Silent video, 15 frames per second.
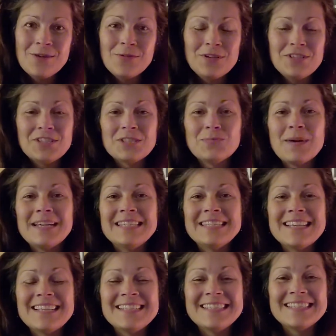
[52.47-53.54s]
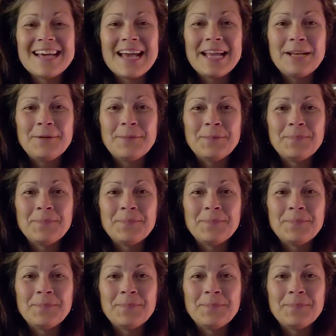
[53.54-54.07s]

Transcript: which is my sun sign.